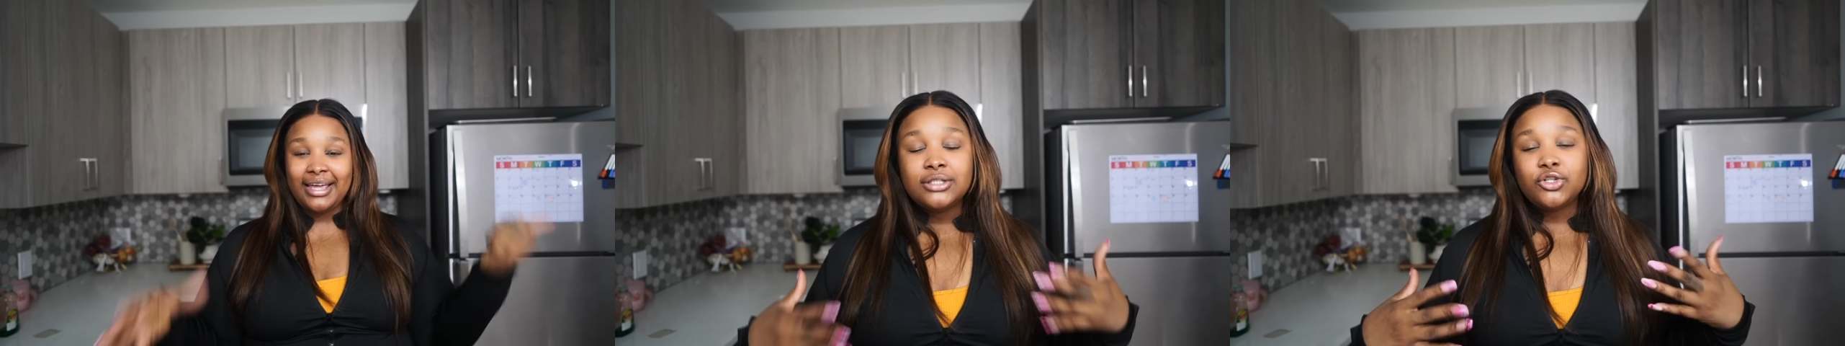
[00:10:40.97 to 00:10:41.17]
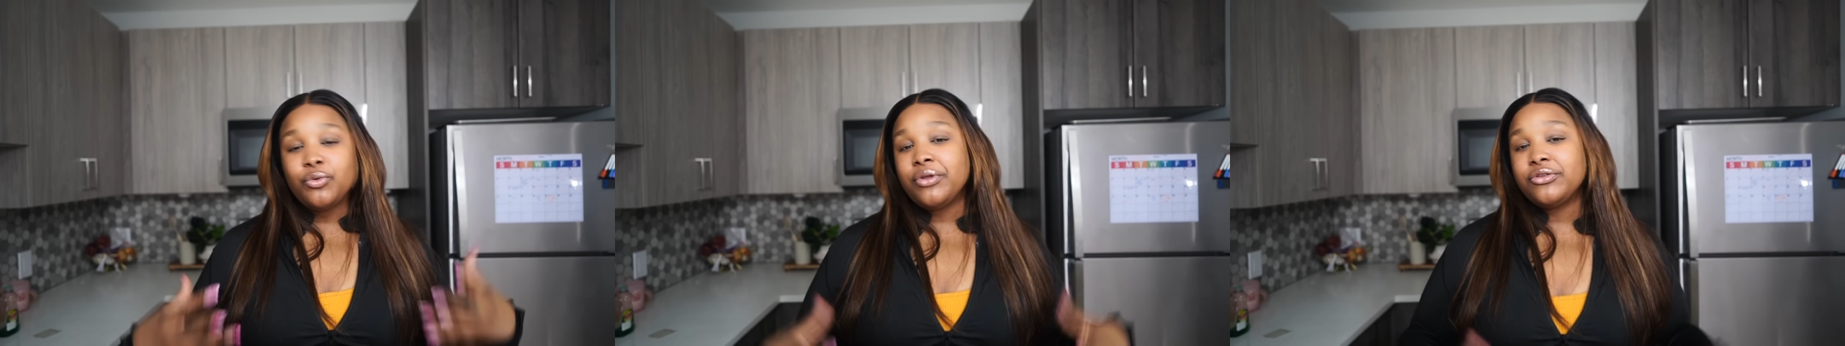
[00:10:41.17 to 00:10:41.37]

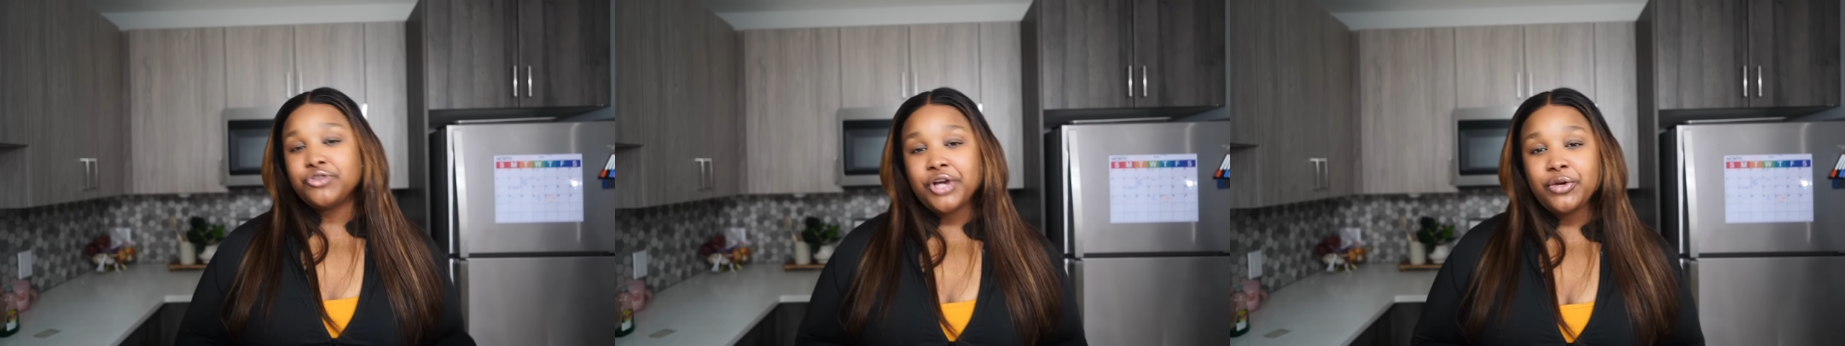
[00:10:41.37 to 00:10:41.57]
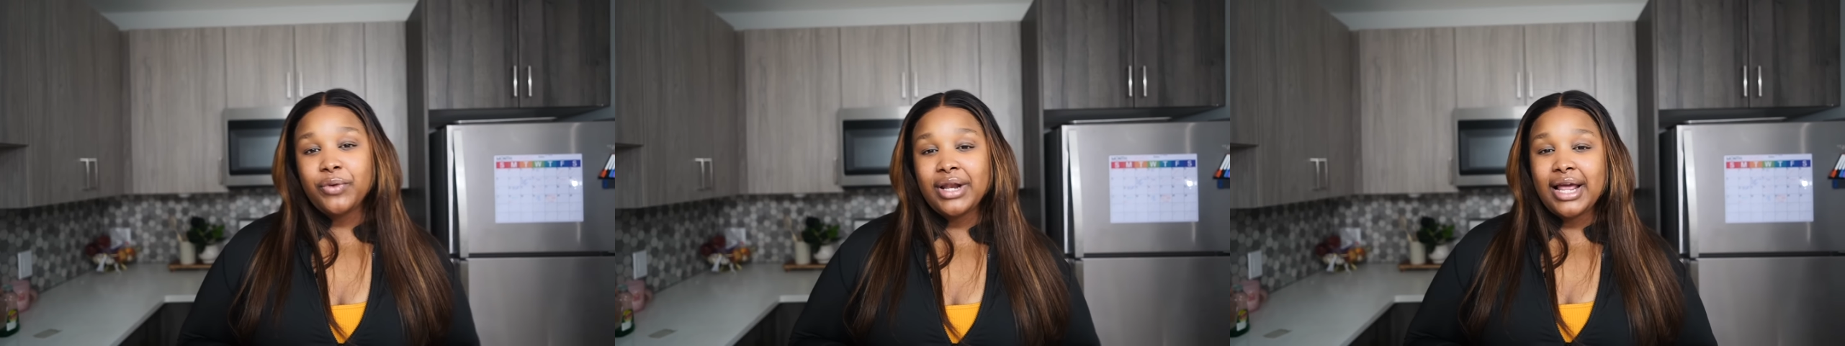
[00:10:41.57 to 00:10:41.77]
So with
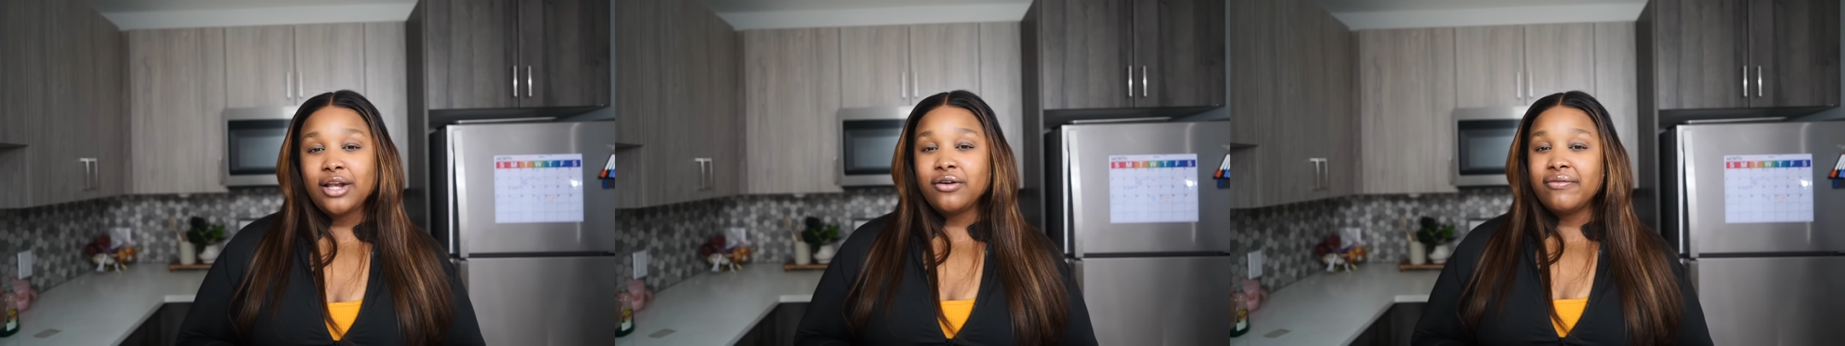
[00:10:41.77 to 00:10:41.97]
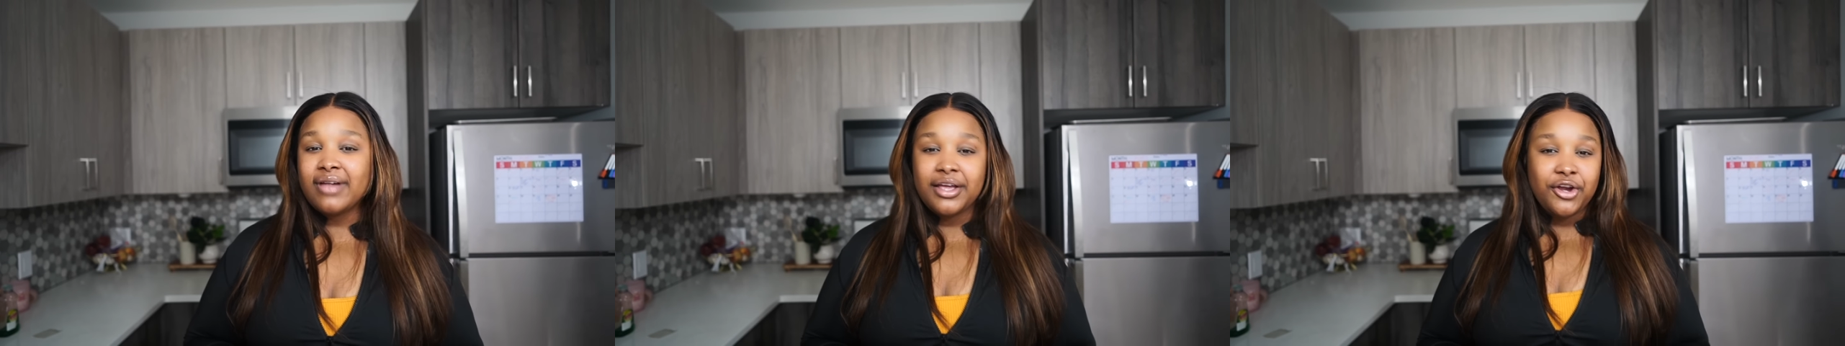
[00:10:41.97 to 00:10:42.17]
Trainwell, I
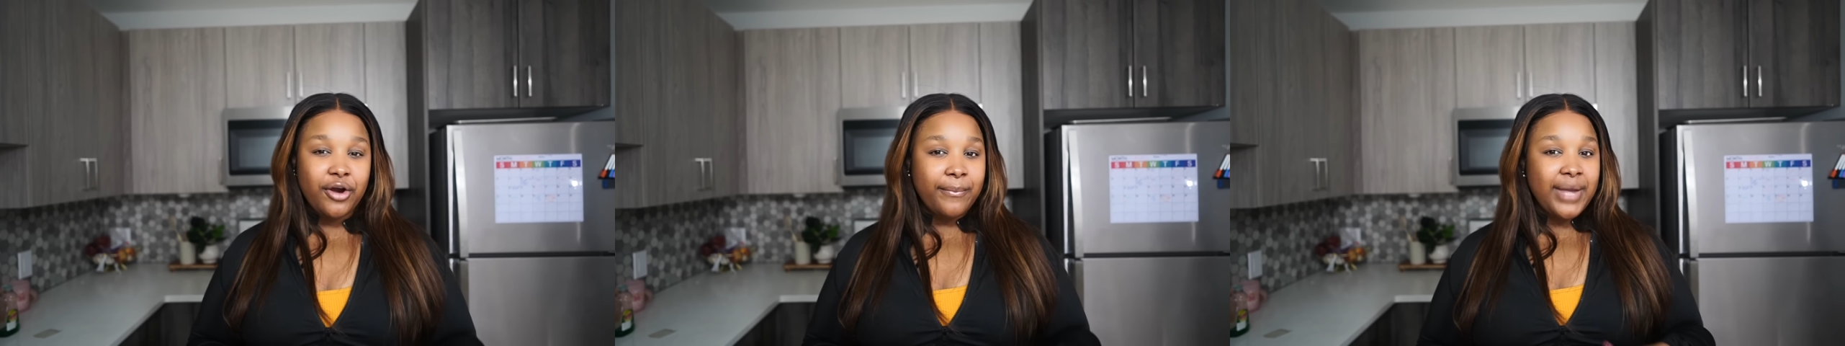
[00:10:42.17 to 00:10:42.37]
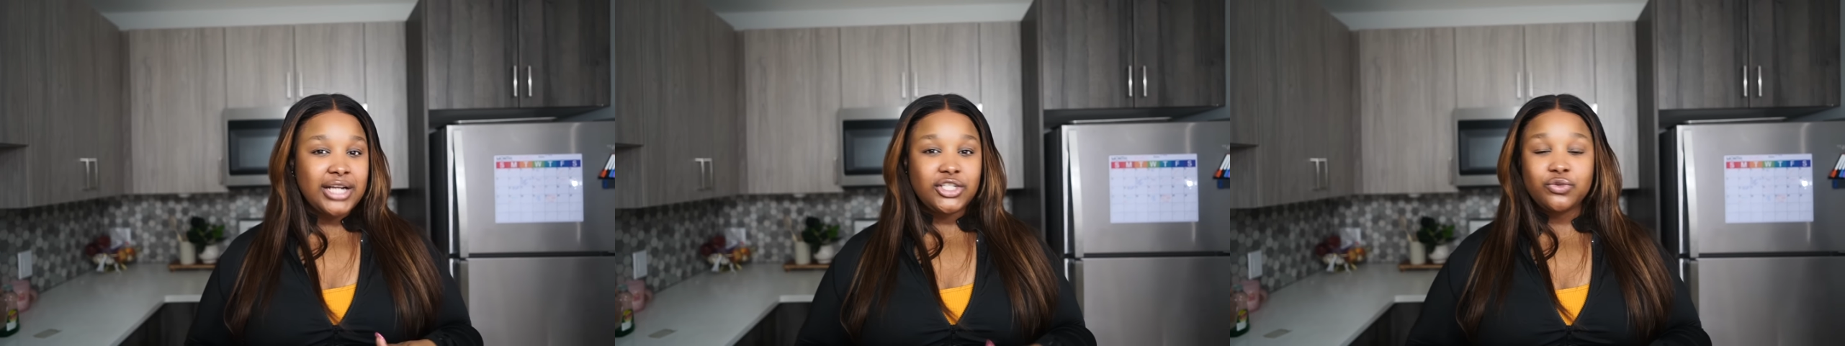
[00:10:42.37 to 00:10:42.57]
love that you're
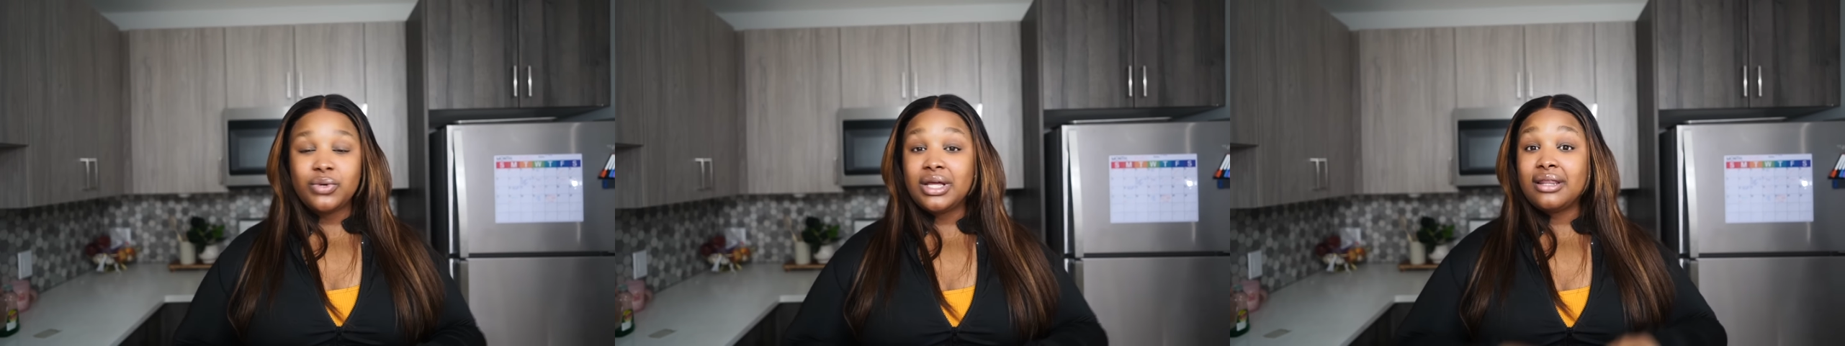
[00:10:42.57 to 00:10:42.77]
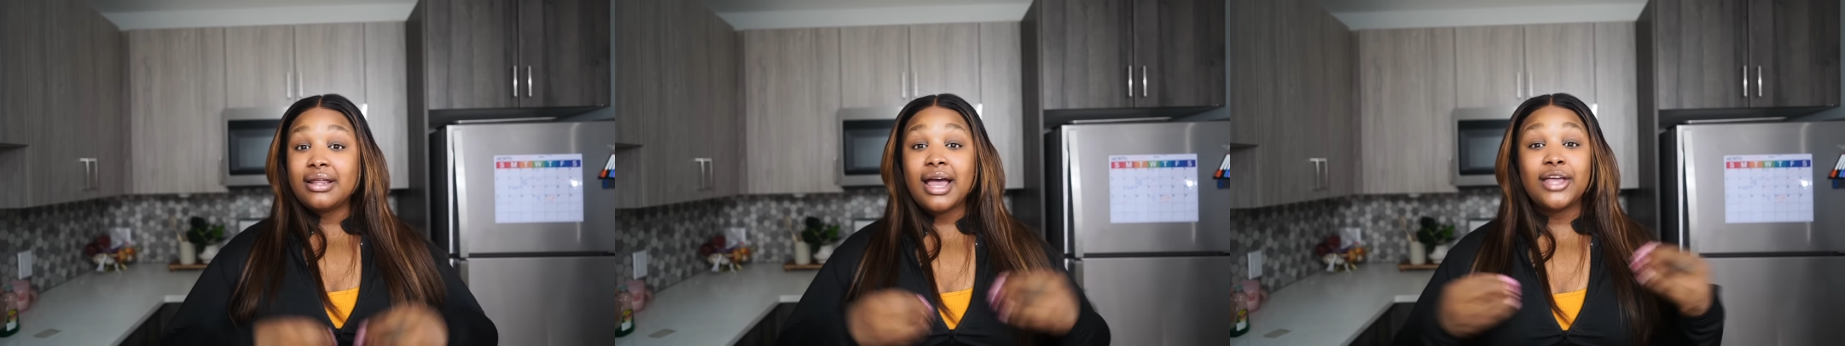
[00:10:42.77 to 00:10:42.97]
matched with a